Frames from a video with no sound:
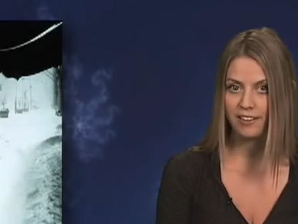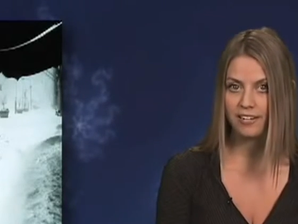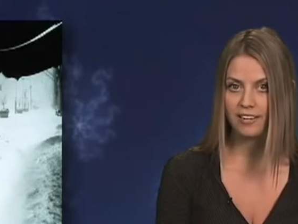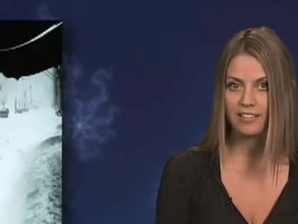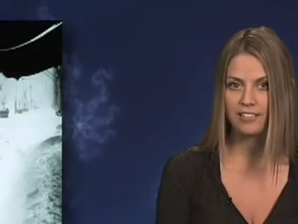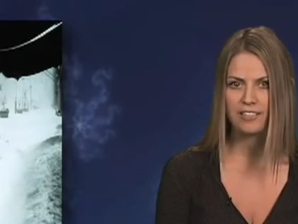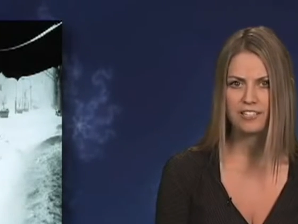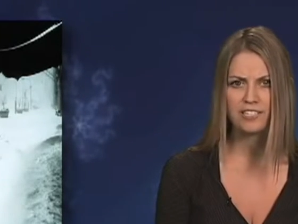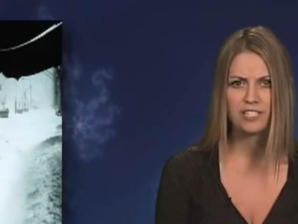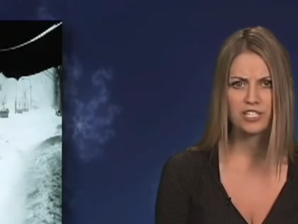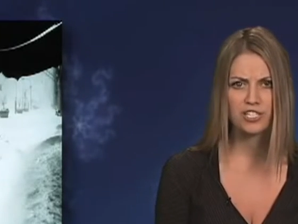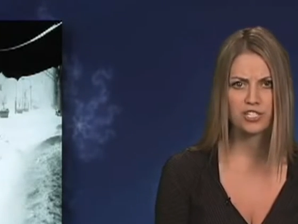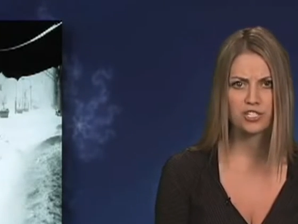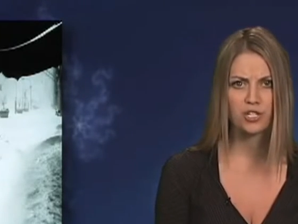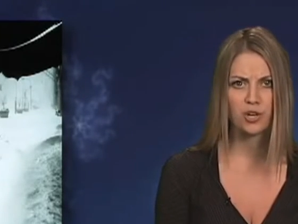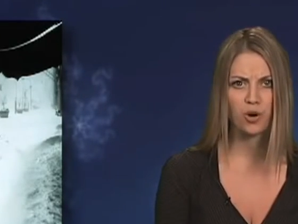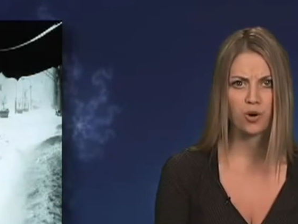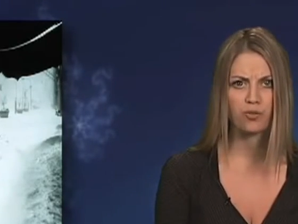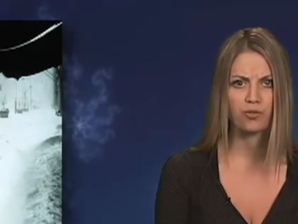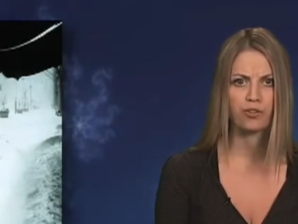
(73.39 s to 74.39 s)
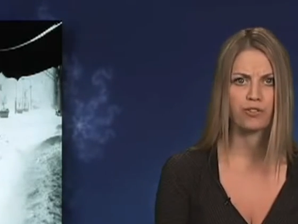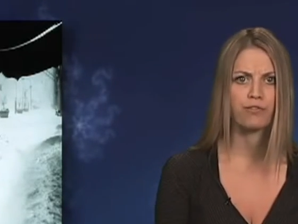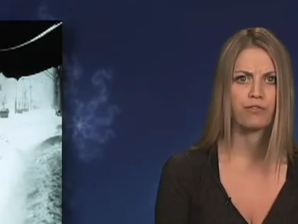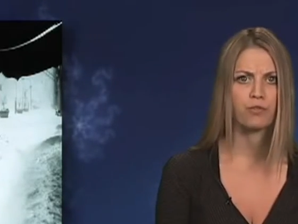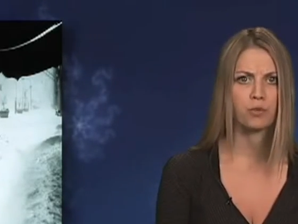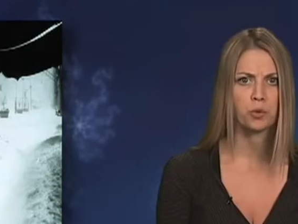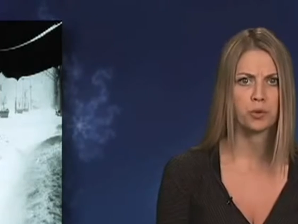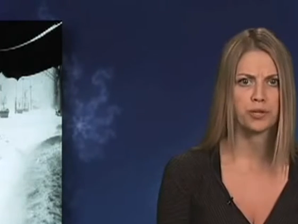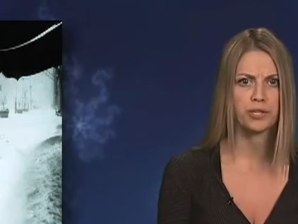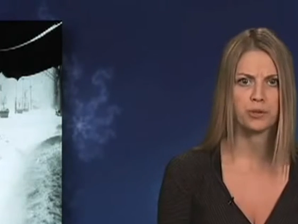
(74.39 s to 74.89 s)
in addition to over
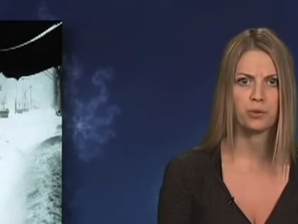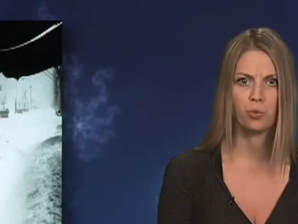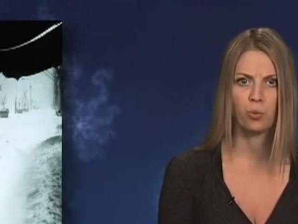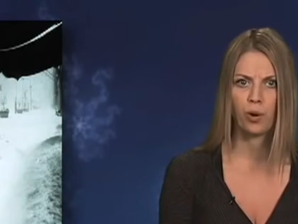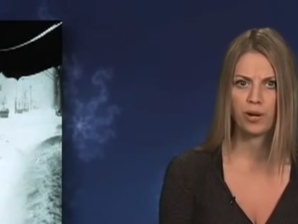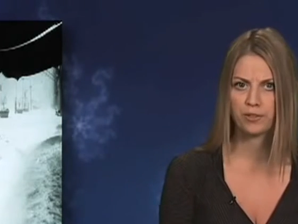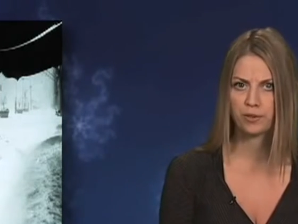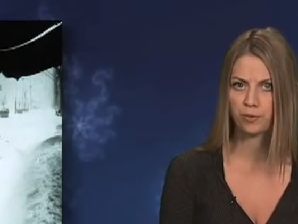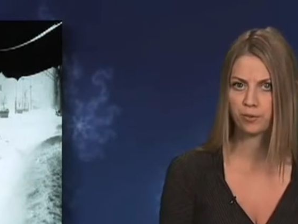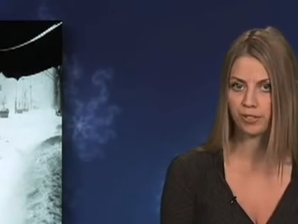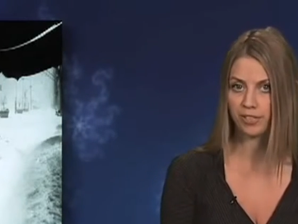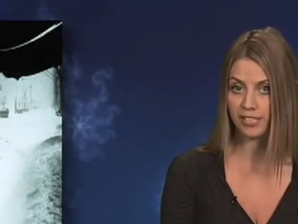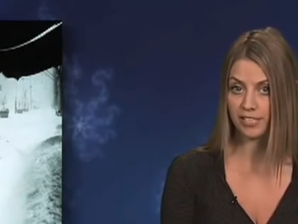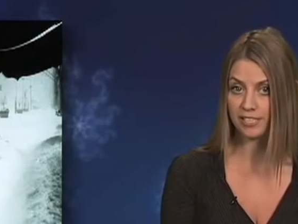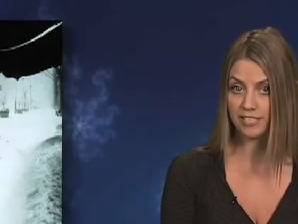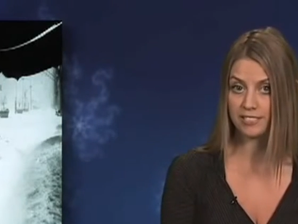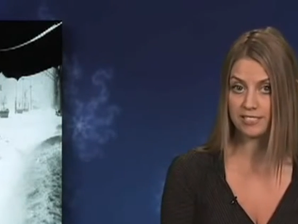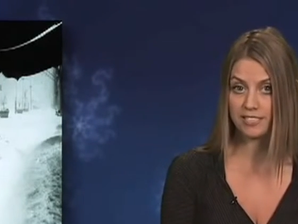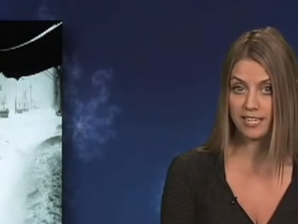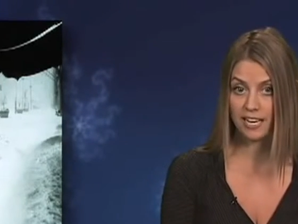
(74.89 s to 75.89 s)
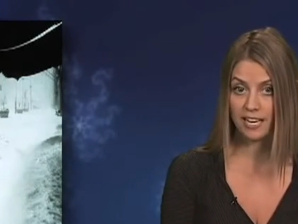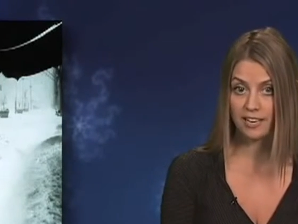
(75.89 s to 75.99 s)
40 weather-related